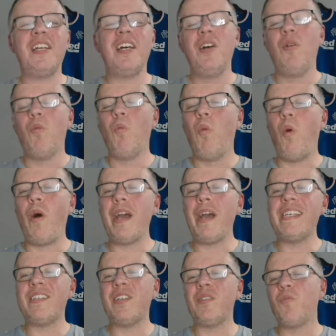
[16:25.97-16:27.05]
And you know,
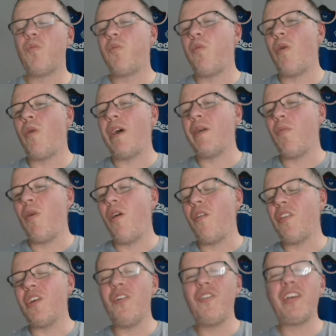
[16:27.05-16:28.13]
you consider what are
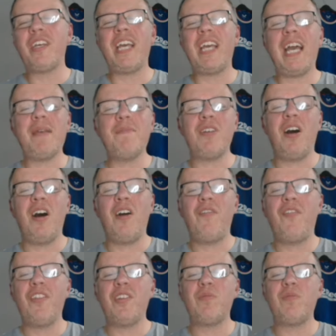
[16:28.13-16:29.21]

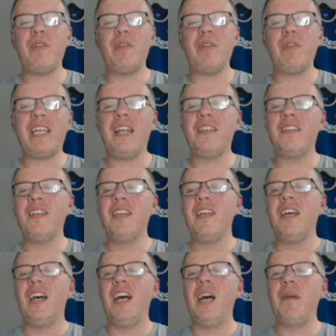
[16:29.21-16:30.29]
the other games are for
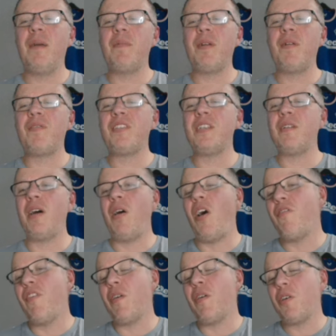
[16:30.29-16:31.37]
this weekend. You
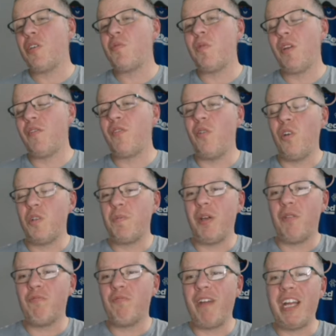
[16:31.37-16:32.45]
know, obviously our focus
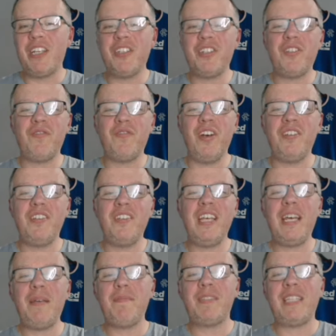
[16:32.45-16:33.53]
will of course be on Rangers
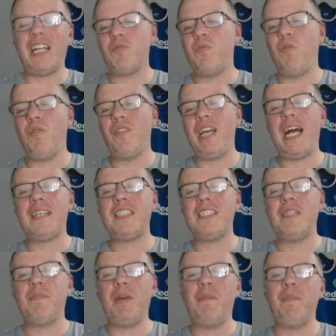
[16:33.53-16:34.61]
versus Hibs. That's what
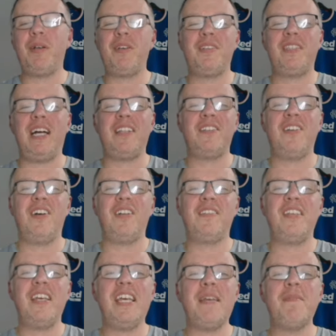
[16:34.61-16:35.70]
it has to be on because
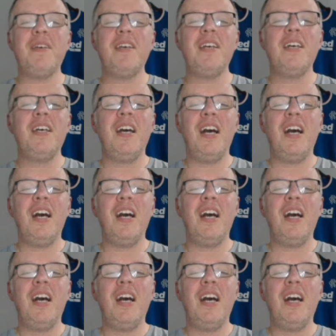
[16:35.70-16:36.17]
that's our team.